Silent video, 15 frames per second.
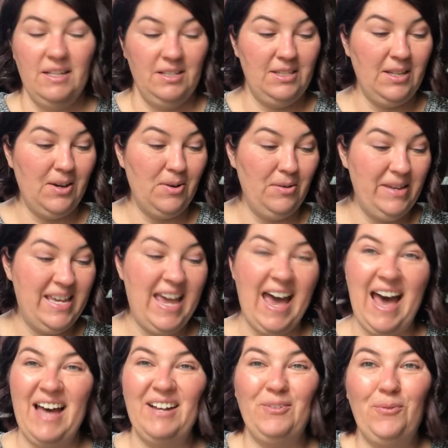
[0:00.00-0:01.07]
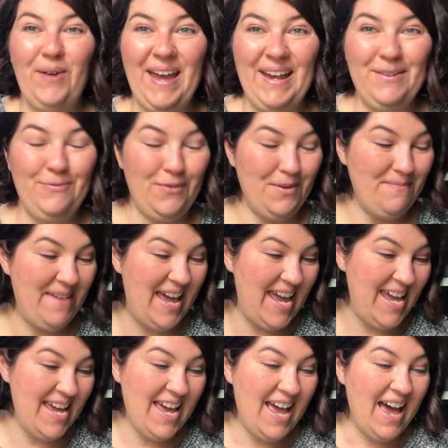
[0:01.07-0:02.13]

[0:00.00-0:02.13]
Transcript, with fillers: So yeah, win for me